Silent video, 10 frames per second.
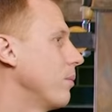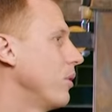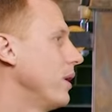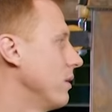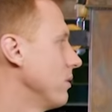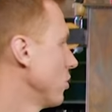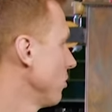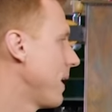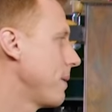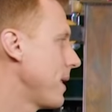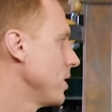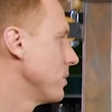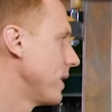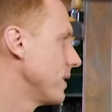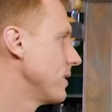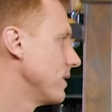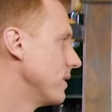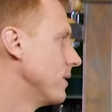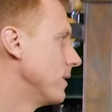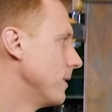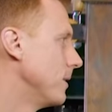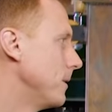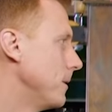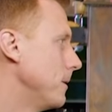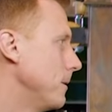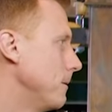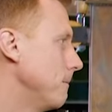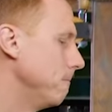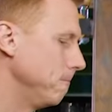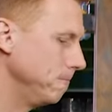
it works well, well for me. That's good management, yeah. Um, did do